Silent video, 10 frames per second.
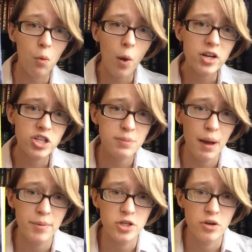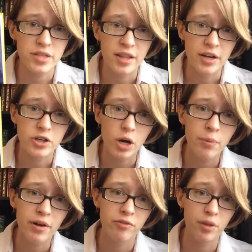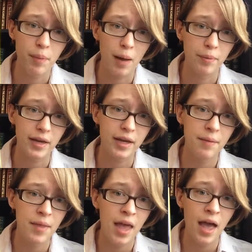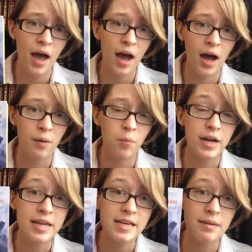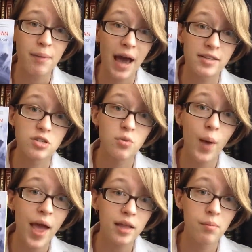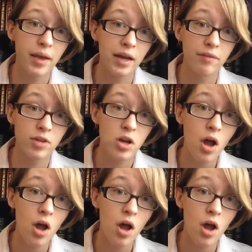watch these puppet shows and then interpret it for the public. When he passes away at the beginning of the